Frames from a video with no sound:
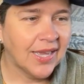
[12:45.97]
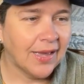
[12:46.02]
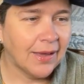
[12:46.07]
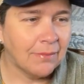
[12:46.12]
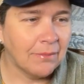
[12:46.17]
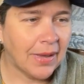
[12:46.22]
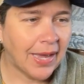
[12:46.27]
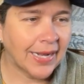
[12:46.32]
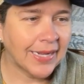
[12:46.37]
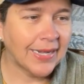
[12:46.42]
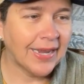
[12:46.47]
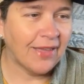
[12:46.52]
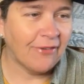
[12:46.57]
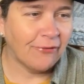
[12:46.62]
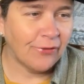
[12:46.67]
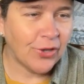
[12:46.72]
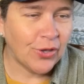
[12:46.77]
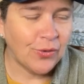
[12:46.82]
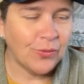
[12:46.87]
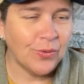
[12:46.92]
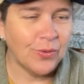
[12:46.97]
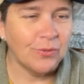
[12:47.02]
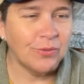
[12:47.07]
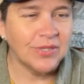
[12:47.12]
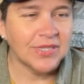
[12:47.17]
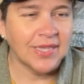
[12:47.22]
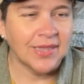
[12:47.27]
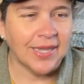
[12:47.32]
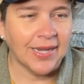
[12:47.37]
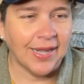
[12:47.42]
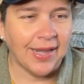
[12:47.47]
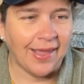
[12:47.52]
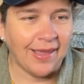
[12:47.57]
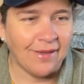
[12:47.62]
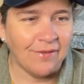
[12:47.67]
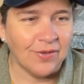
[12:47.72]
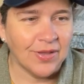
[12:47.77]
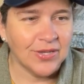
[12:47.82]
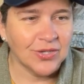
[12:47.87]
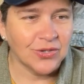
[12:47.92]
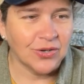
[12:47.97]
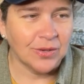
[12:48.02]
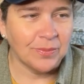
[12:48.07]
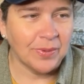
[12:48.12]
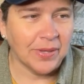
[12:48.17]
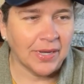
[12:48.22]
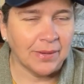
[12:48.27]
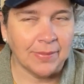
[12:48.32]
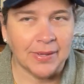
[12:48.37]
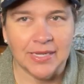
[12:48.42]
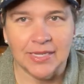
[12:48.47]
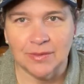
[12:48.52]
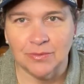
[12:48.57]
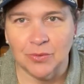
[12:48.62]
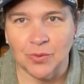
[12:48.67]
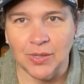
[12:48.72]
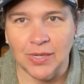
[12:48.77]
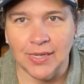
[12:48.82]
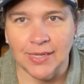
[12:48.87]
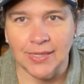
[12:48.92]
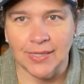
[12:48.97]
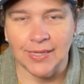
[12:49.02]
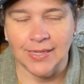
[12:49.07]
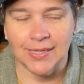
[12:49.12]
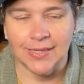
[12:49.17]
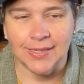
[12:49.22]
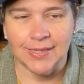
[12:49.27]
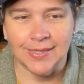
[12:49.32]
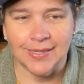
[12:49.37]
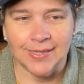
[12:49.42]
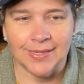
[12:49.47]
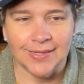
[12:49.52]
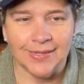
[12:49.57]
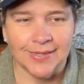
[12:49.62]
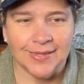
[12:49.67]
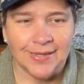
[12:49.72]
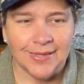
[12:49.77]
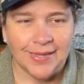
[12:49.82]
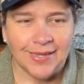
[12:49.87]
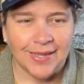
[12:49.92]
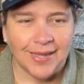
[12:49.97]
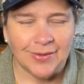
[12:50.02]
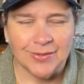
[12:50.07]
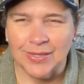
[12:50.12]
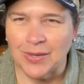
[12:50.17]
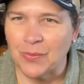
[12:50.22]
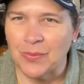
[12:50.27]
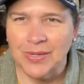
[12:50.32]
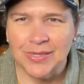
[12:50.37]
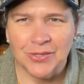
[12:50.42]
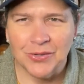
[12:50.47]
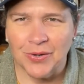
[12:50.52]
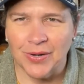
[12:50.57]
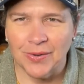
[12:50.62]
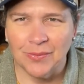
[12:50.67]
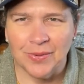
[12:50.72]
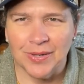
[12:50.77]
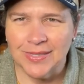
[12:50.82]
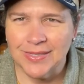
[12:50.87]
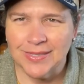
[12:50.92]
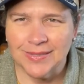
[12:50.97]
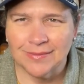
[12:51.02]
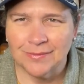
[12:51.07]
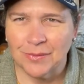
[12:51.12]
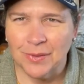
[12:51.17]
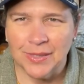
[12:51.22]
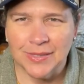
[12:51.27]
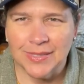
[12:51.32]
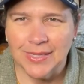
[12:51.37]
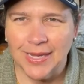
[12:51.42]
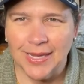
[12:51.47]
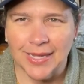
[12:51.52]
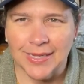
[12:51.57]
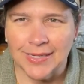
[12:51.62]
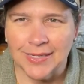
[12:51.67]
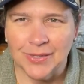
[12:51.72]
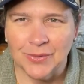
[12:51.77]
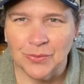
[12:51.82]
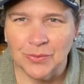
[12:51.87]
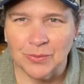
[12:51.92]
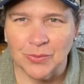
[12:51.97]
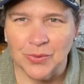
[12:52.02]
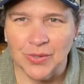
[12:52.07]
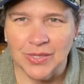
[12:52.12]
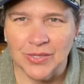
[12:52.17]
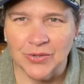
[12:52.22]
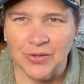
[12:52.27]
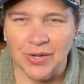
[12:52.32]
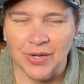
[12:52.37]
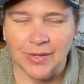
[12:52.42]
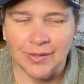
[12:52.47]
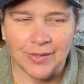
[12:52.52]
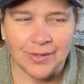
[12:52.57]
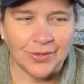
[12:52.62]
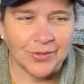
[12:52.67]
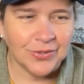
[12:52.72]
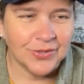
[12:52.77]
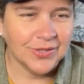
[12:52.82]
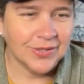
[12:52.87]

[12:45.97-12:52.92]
My nephew, who was in the Navy, started picking up my husband one night, and I was like, what is that got to do with Marines crayon eaters?